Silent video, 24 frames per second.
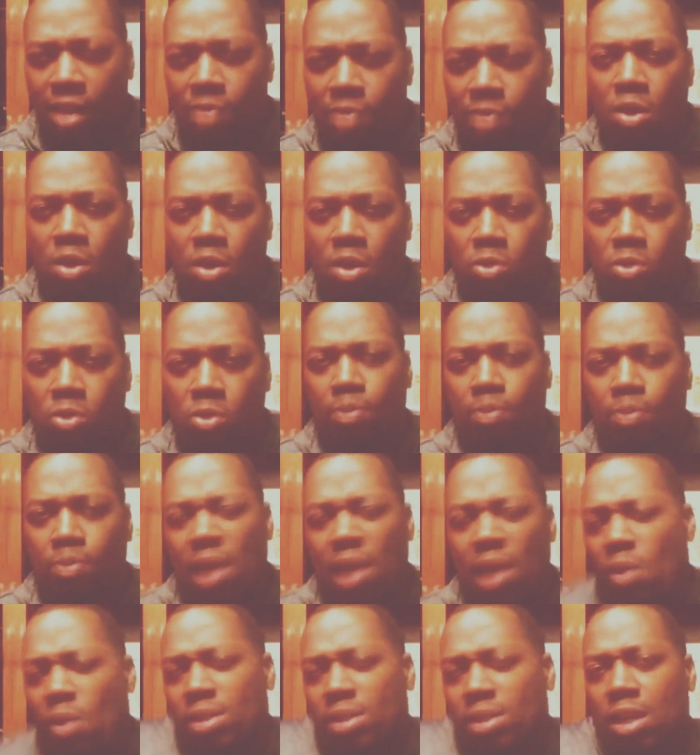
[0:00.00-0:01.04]
Ghost, but I
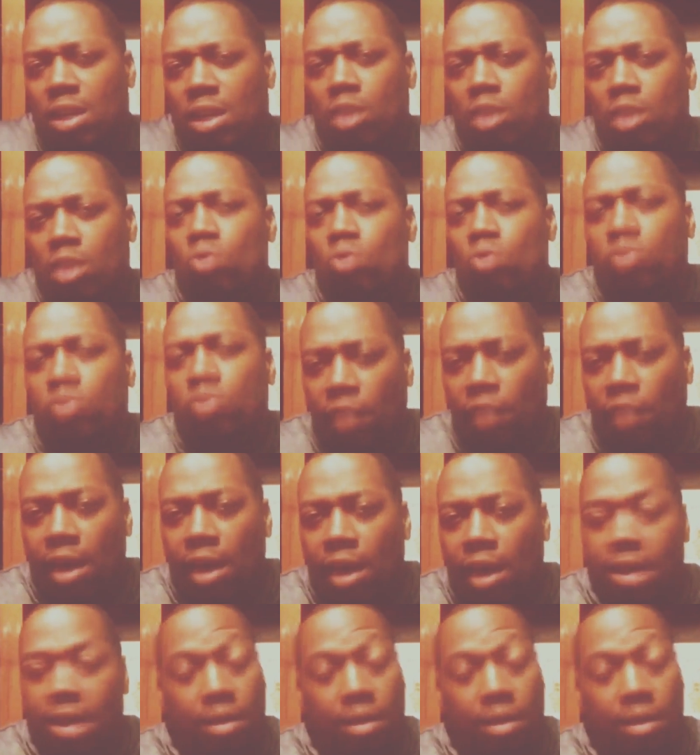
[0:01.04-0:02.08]
wasn't a huge fan,
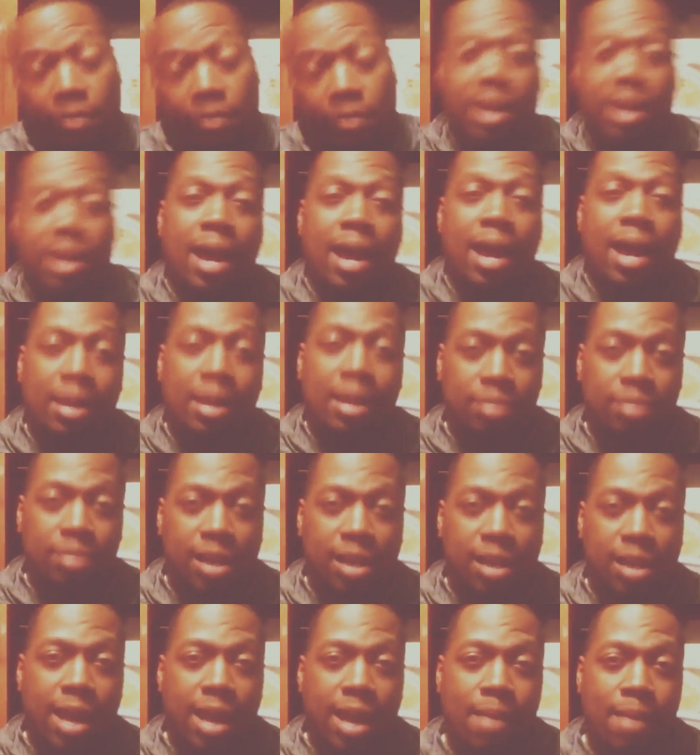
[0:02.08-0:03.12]
not the fan I am
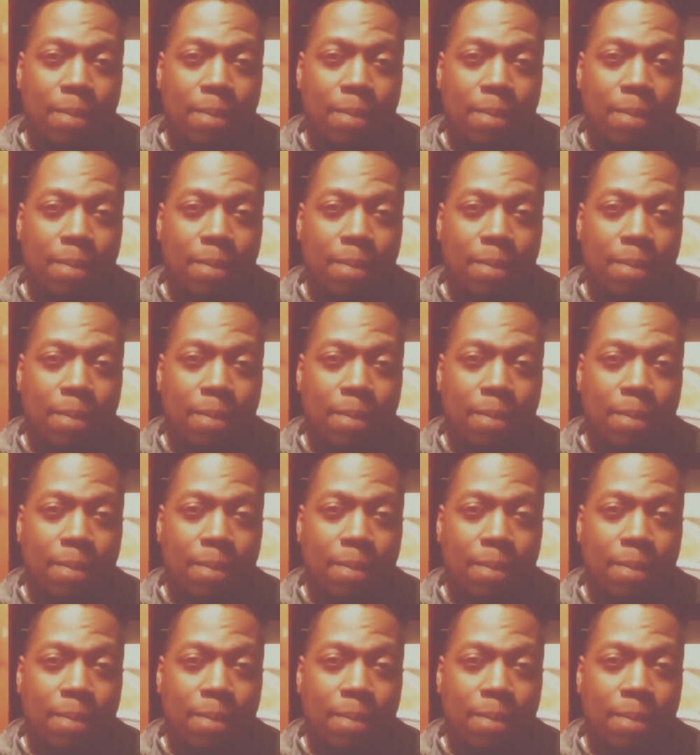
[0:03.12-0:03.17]
today.